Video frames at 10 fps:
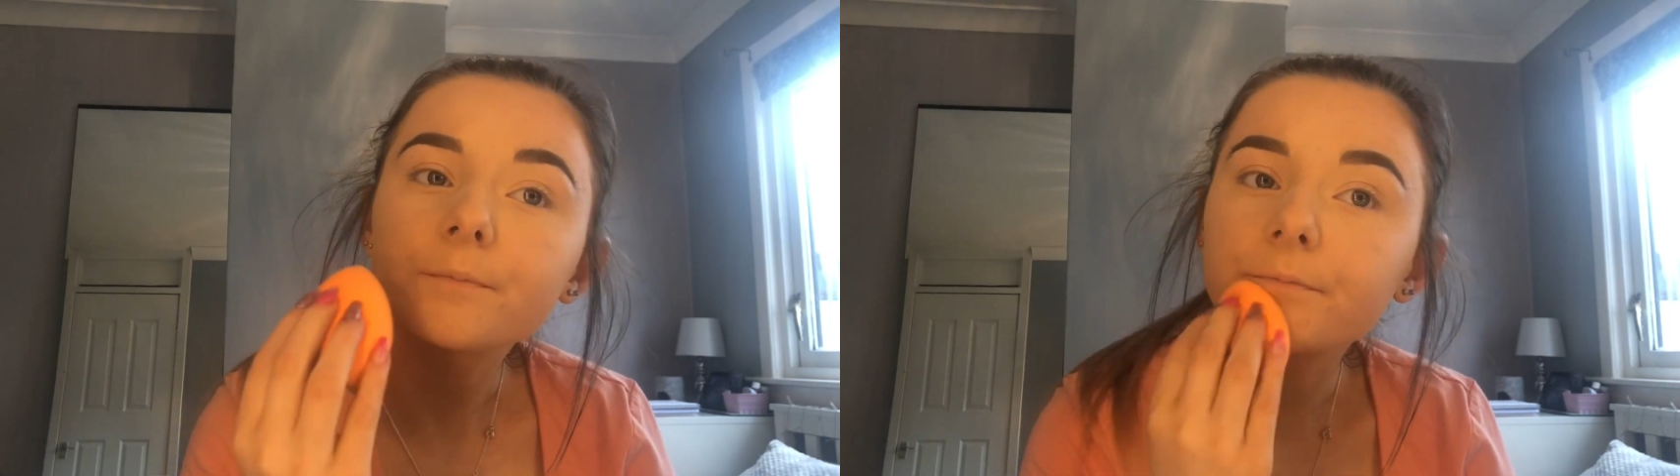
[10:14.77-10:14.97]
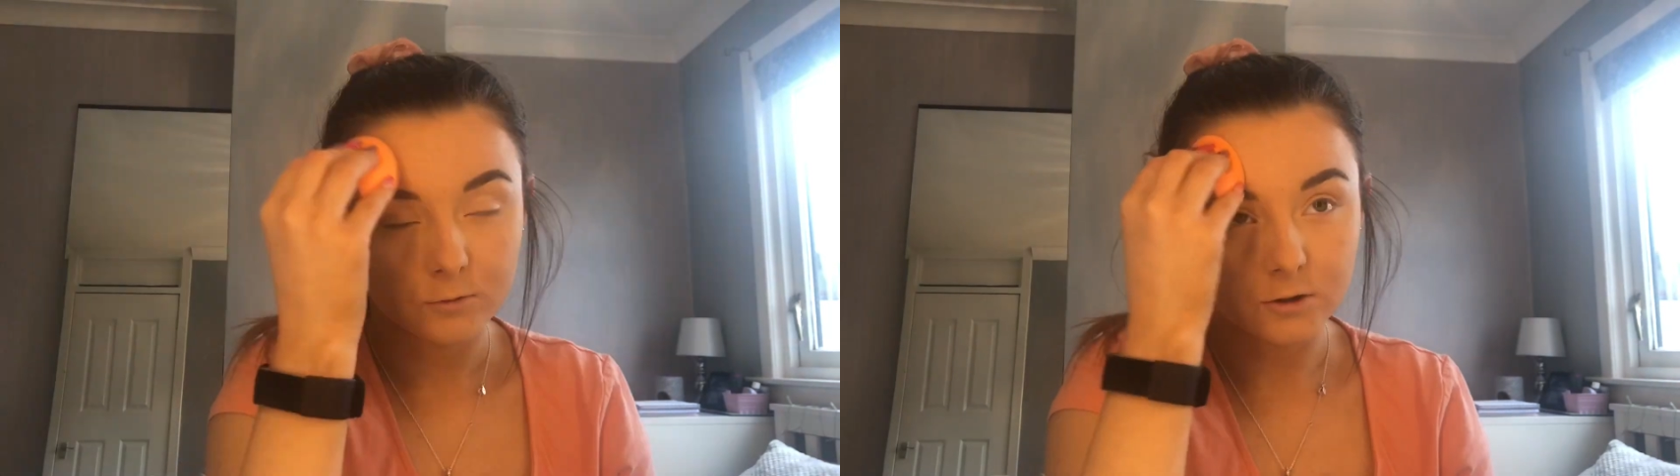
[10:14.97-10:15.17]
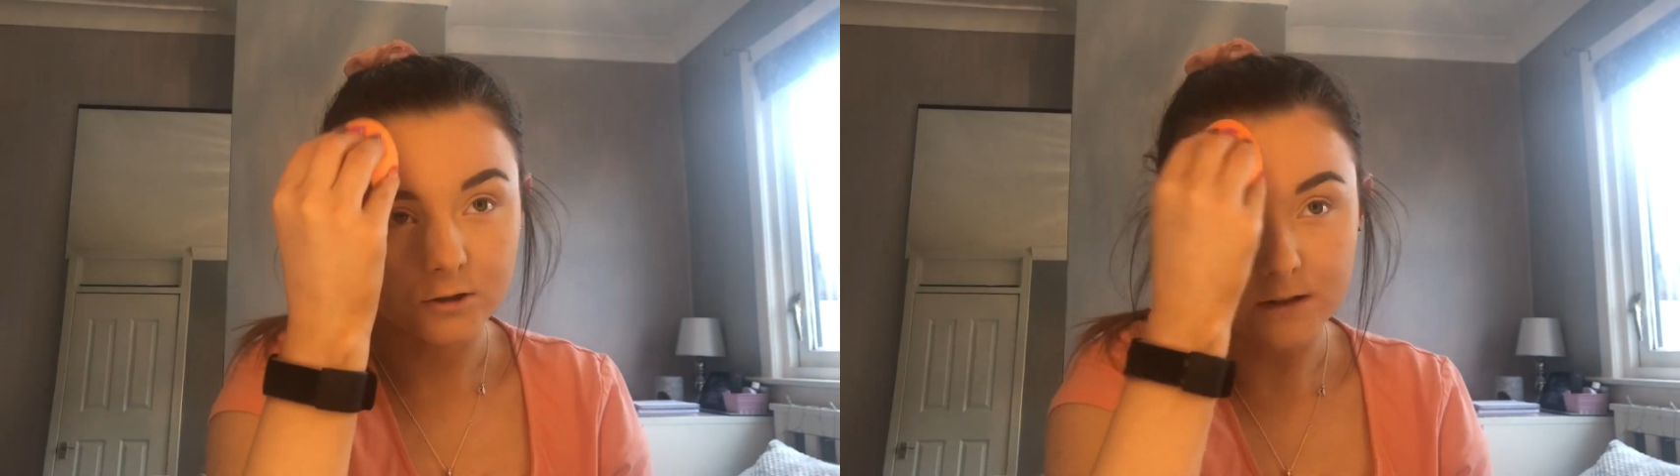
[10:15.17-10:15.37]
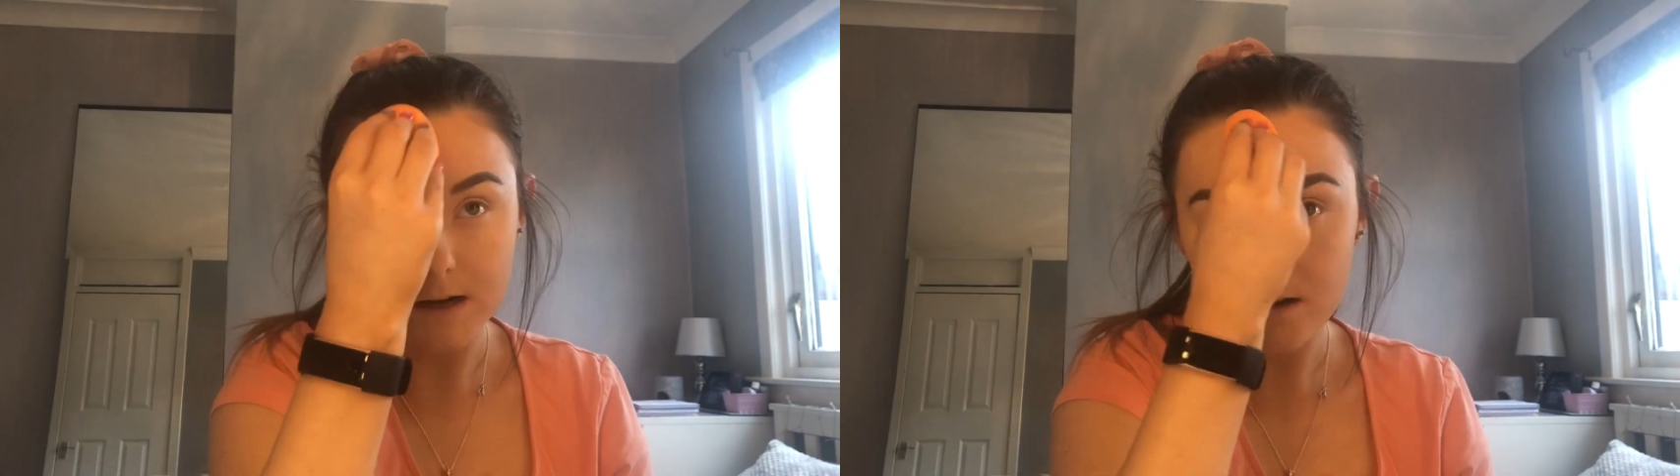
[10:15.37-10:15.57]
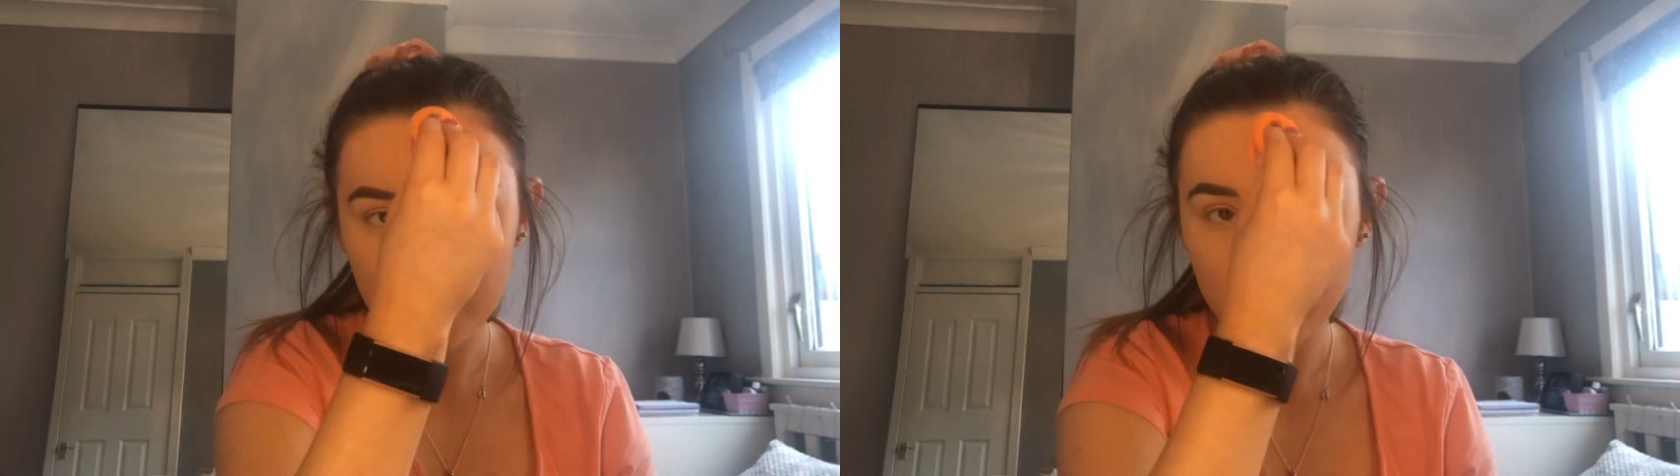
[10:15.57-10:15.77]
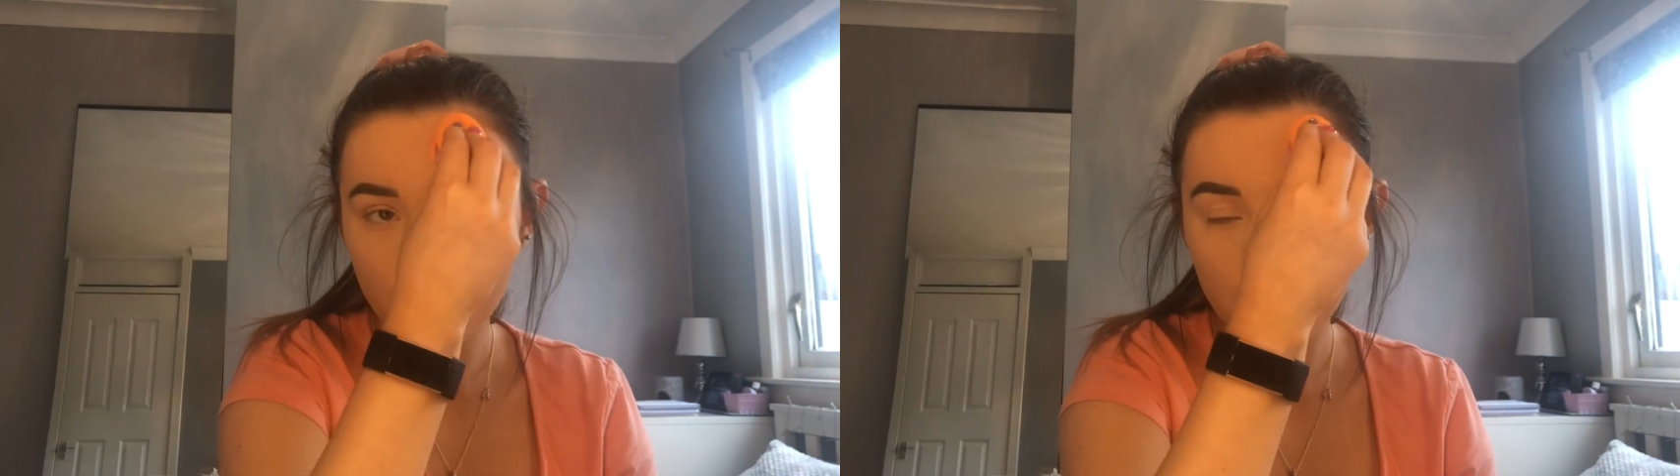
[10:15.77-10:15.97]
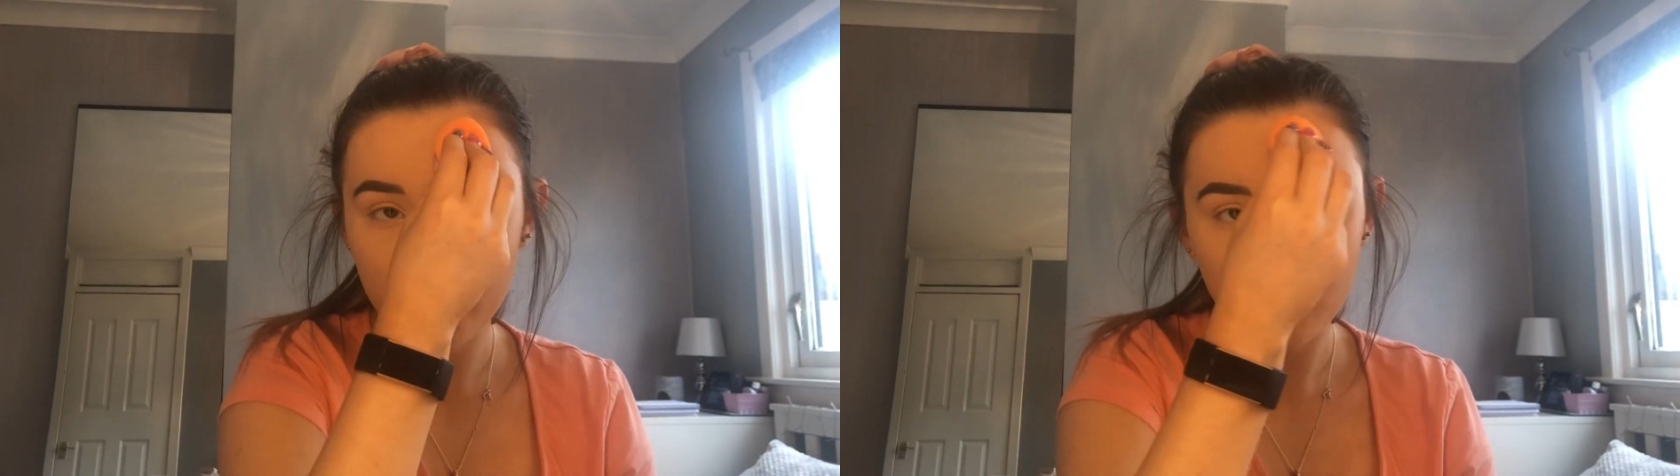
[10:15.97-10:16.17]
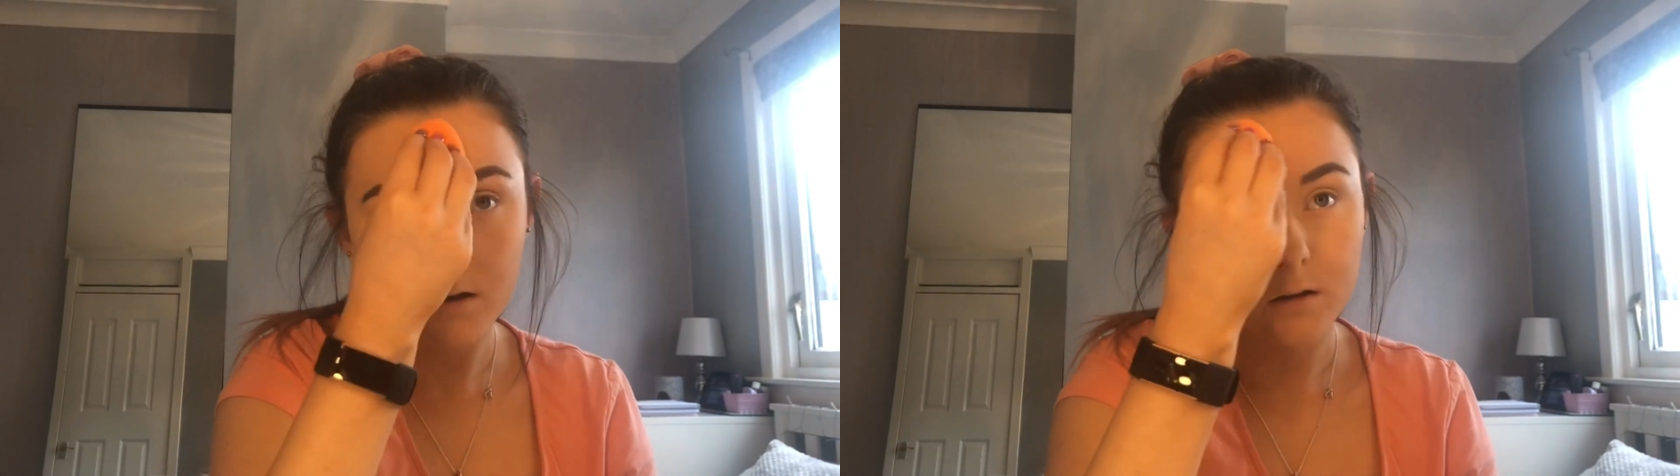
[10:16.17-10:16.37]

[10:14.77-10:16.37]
But it's just kind of like where